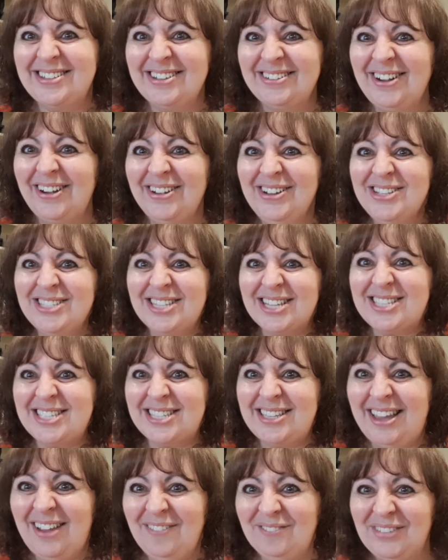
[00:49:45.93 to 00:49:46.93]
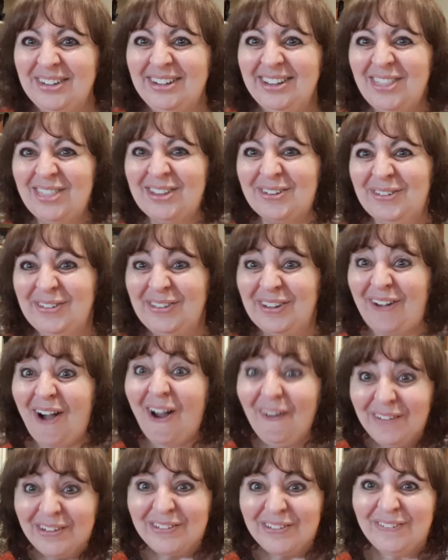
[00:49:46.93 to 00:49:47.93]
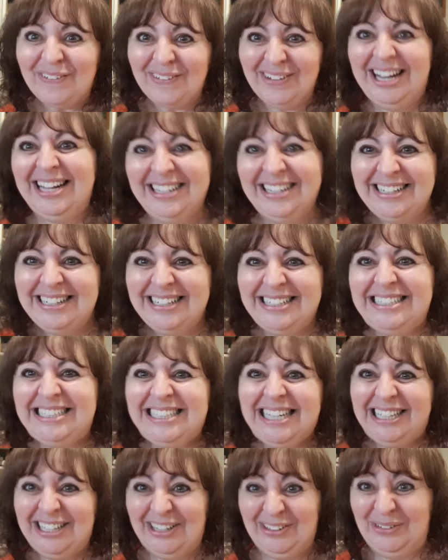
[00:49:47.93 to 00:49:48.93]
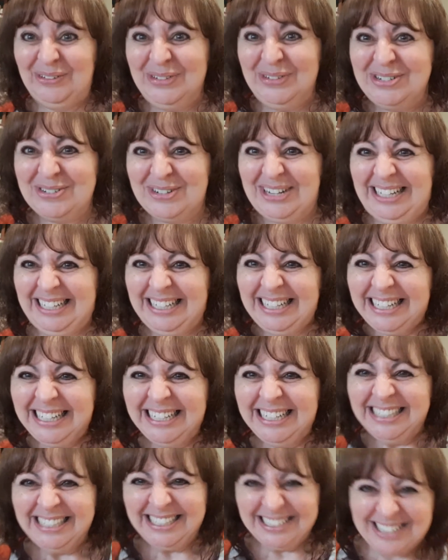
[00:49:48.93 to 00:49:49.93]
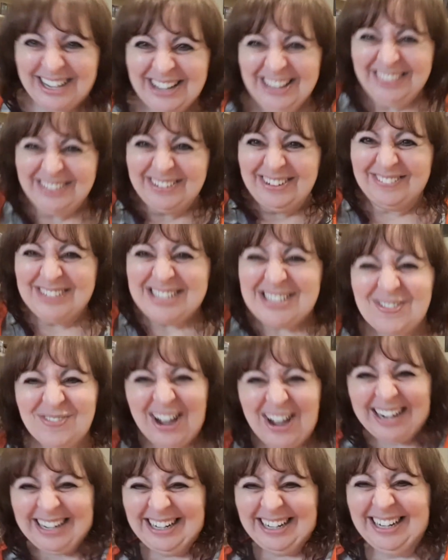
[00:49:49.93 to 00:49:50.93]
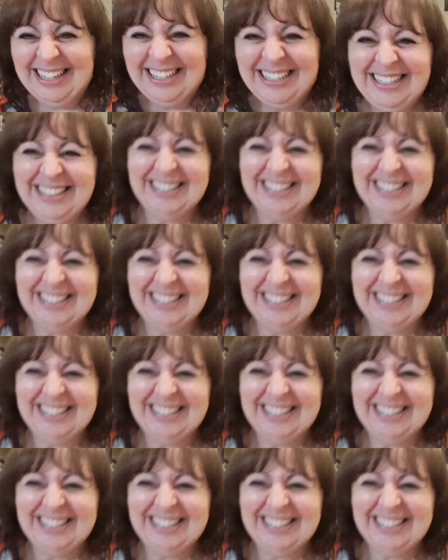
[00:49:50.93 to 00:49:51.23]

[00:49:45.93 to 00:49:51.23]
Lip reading: I used to skip through the corridor to the laundry because I thought it was fun.